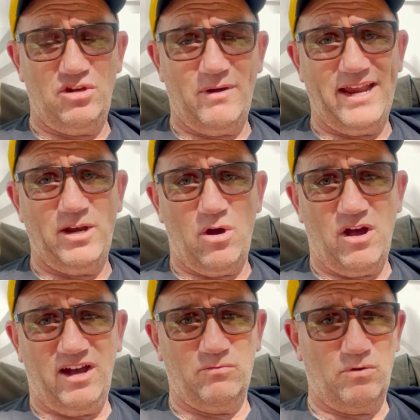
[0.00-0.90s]

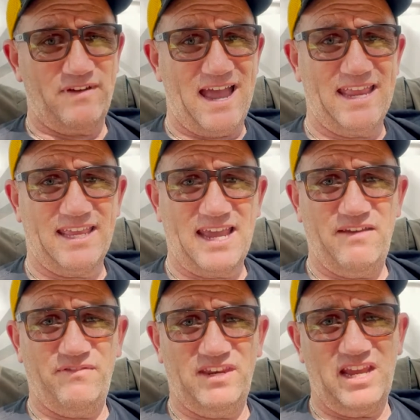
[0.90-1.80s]
A9 with 8K
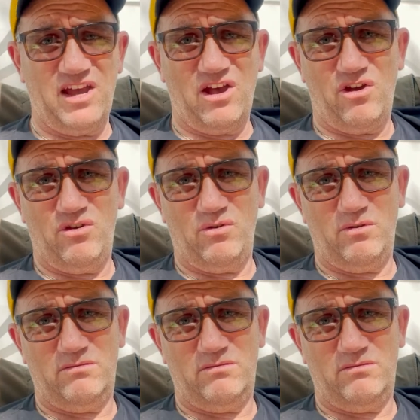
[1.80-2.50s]
video,